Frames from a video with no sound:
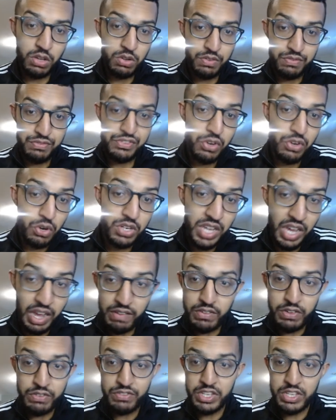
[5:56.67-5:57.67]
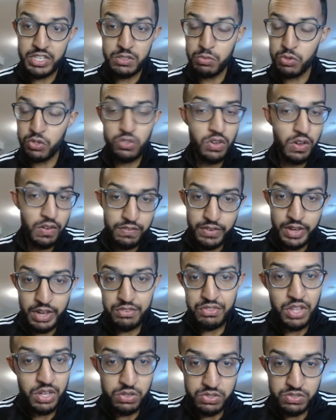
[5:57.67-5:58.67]
If you already have a Facebook, you have
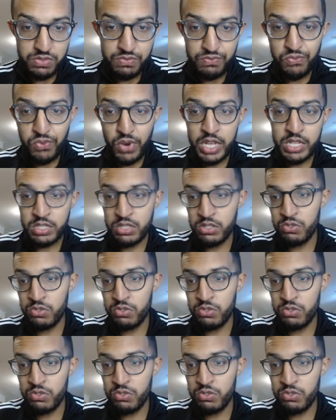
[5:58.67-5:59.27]
5,000 friends,